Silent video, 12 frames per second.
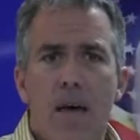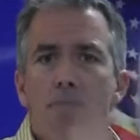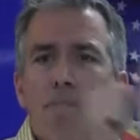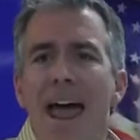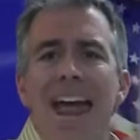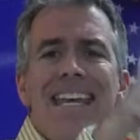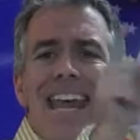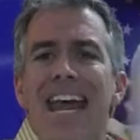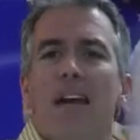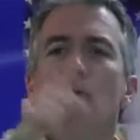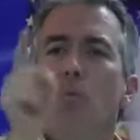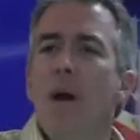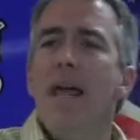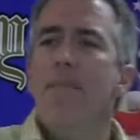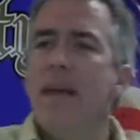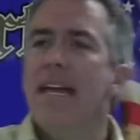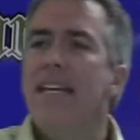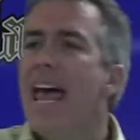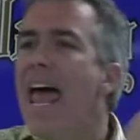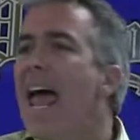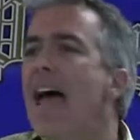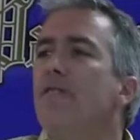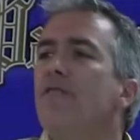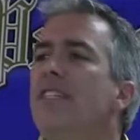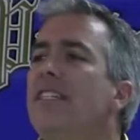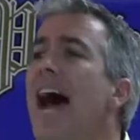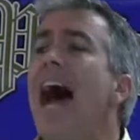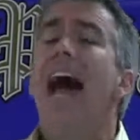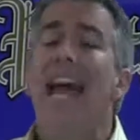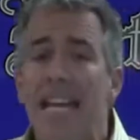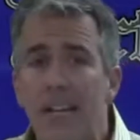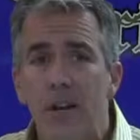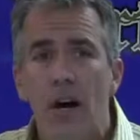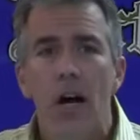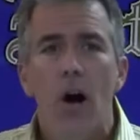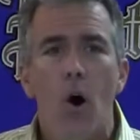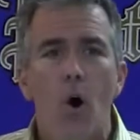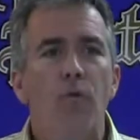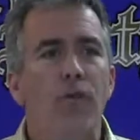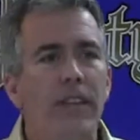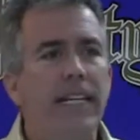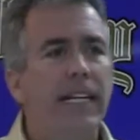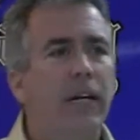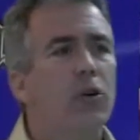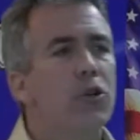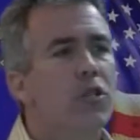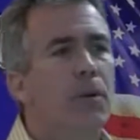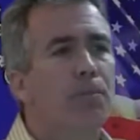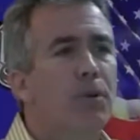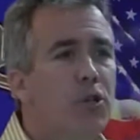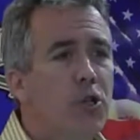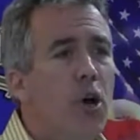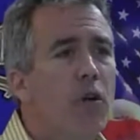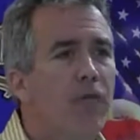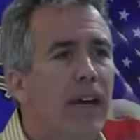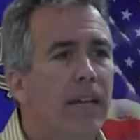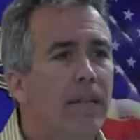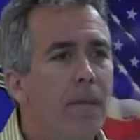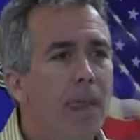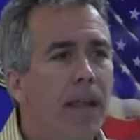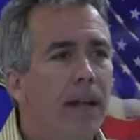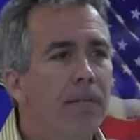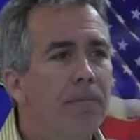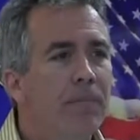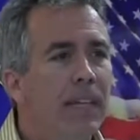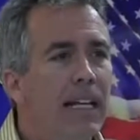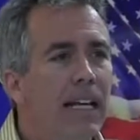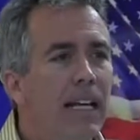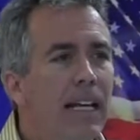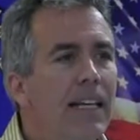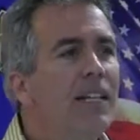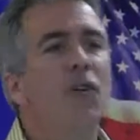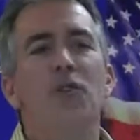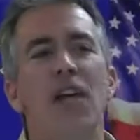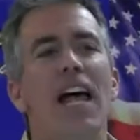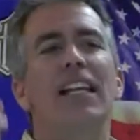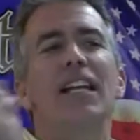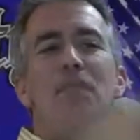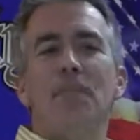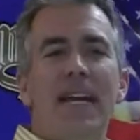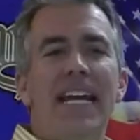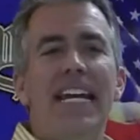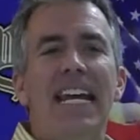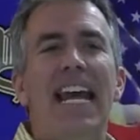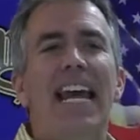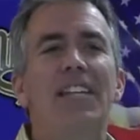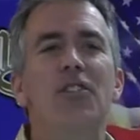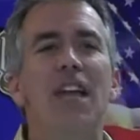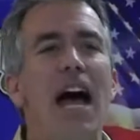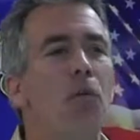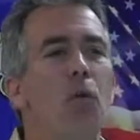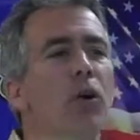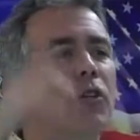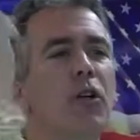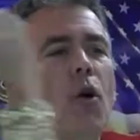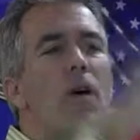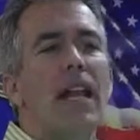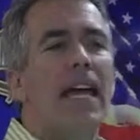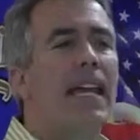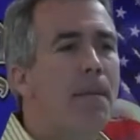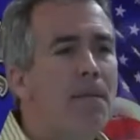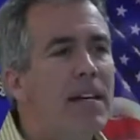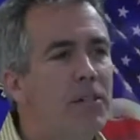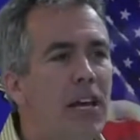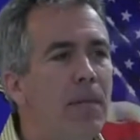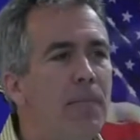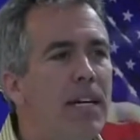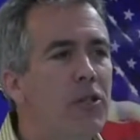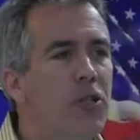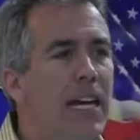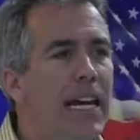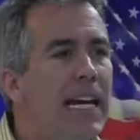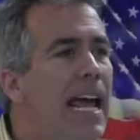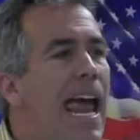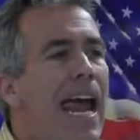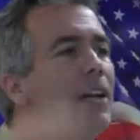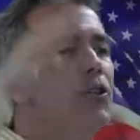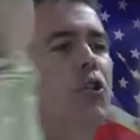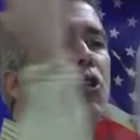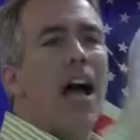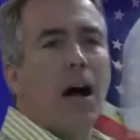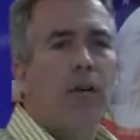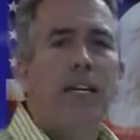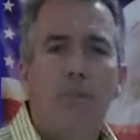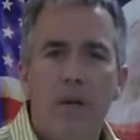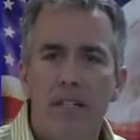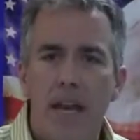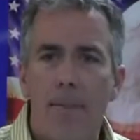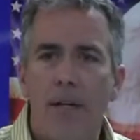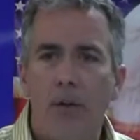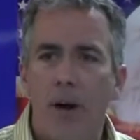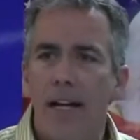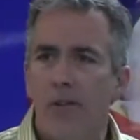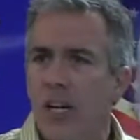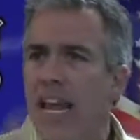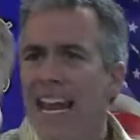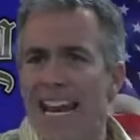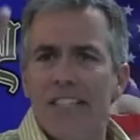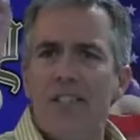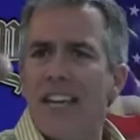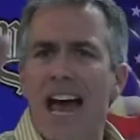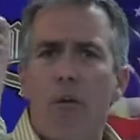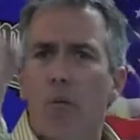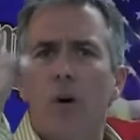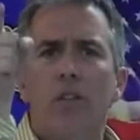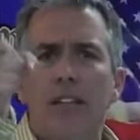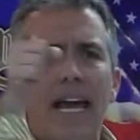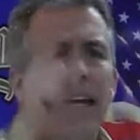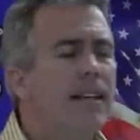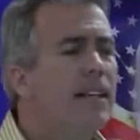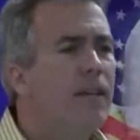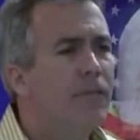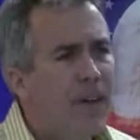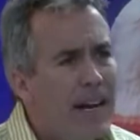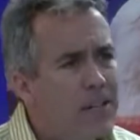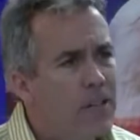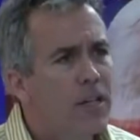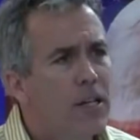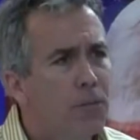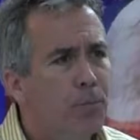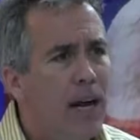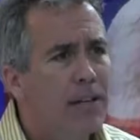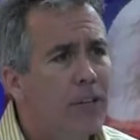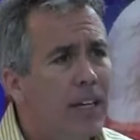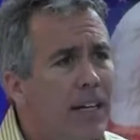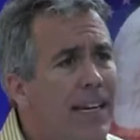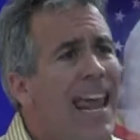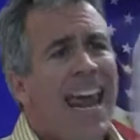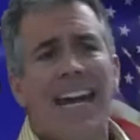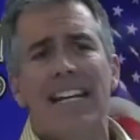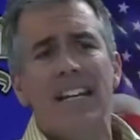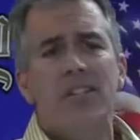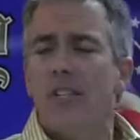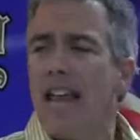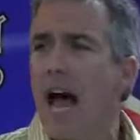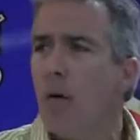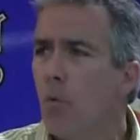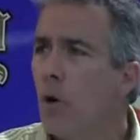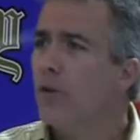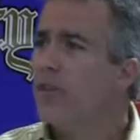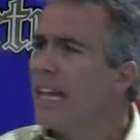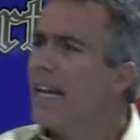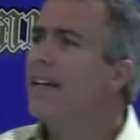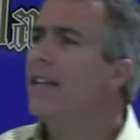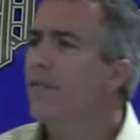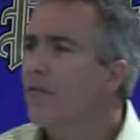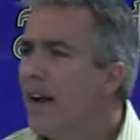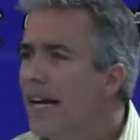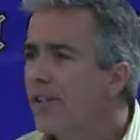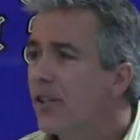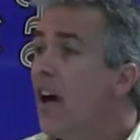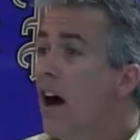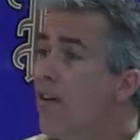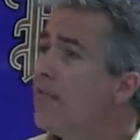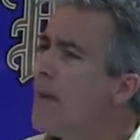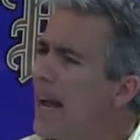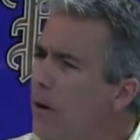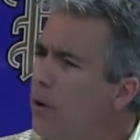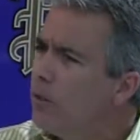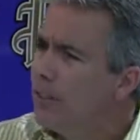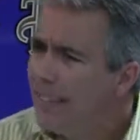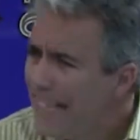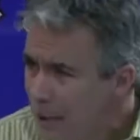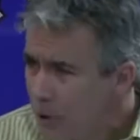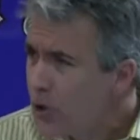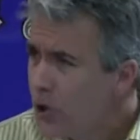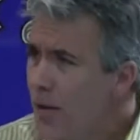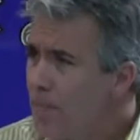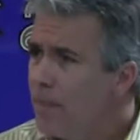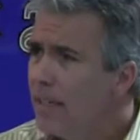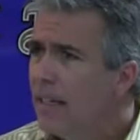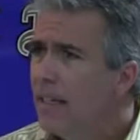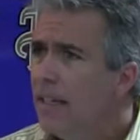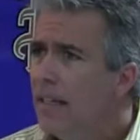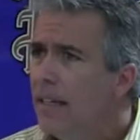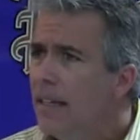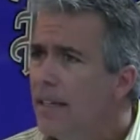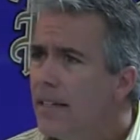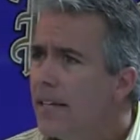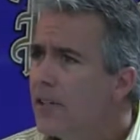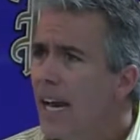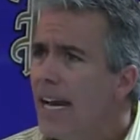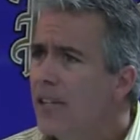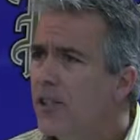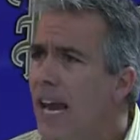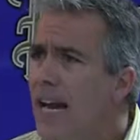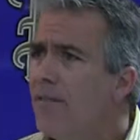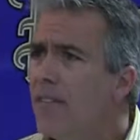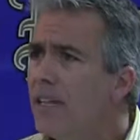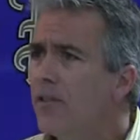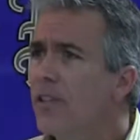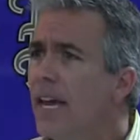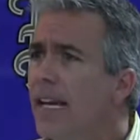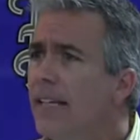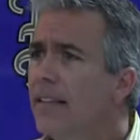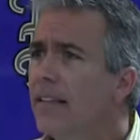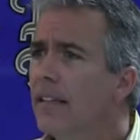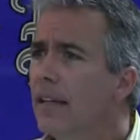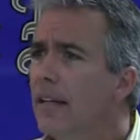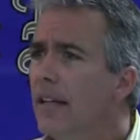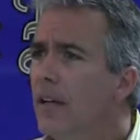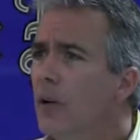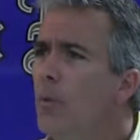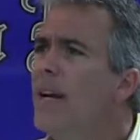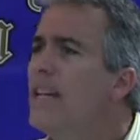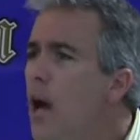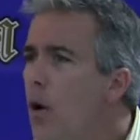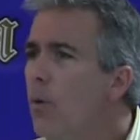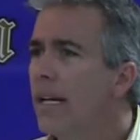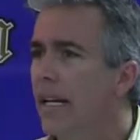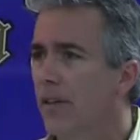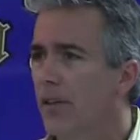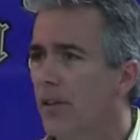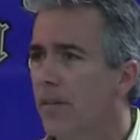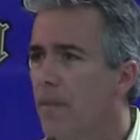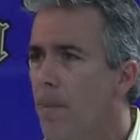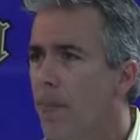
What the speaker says: Men and women have died over the years to preserve it. You're telling me it's not worth going on MSNBC and shouting with Democrats? It's not worth getting in the face of this president? And it's not worth getting in the face of my own leadership to say, save this thing? We know it is.